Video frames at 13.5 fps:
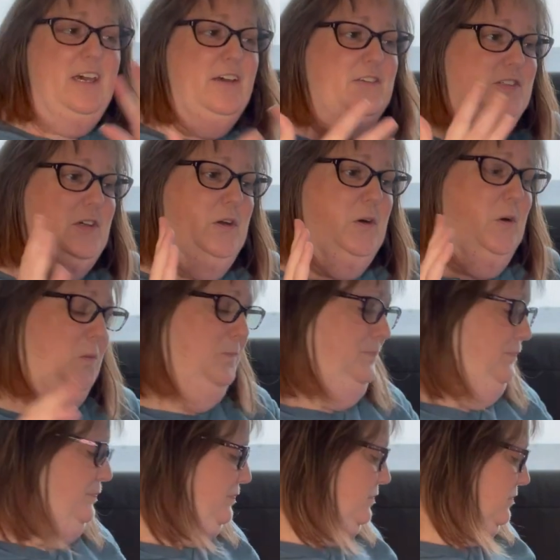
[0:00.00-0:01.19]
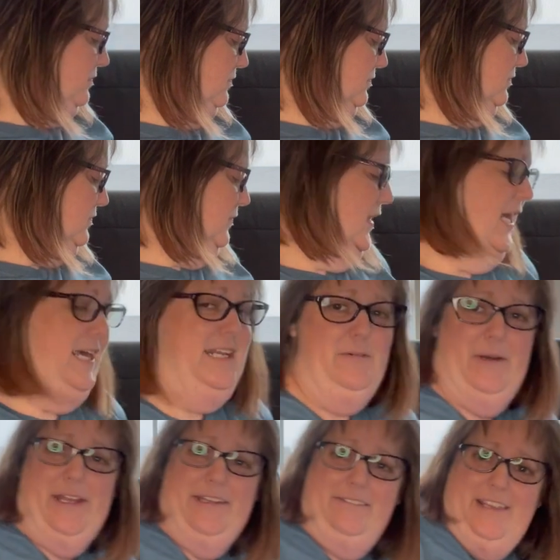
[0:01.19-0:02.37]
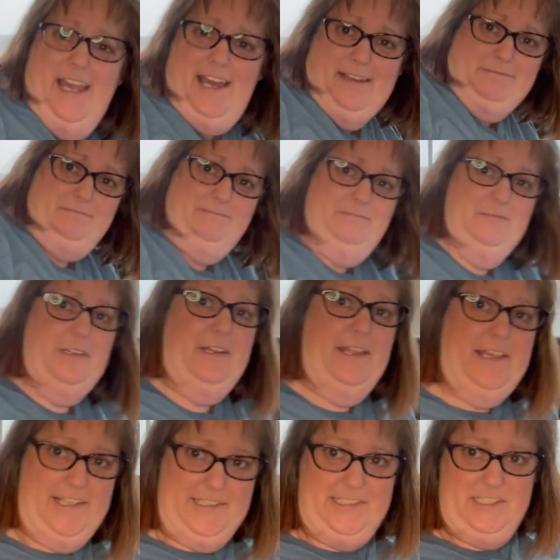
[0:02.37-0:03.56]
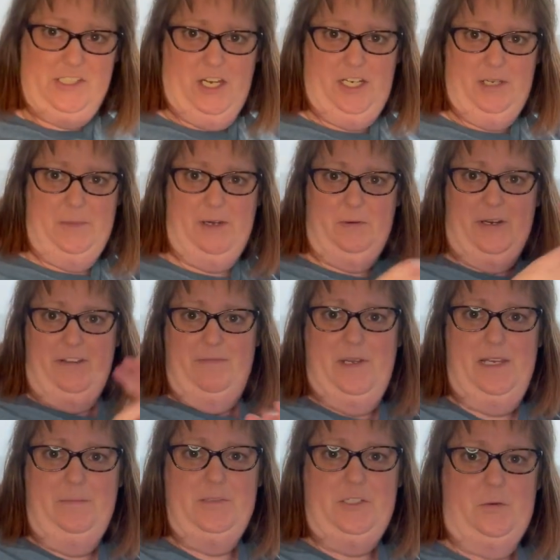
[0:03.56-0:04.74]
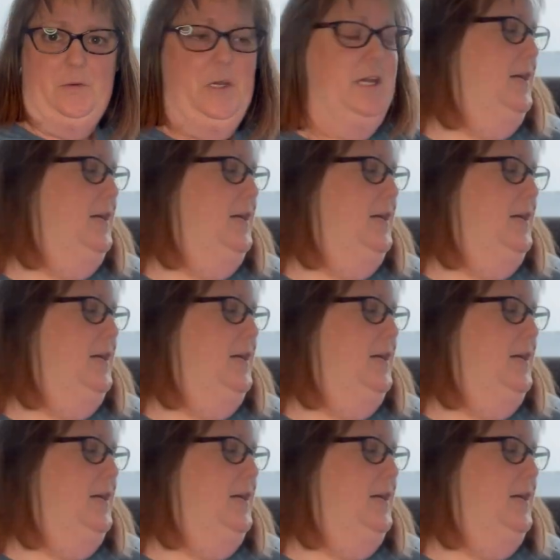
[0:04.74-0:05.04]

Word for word: So anyway, yeah, let's talk about what I've been up to.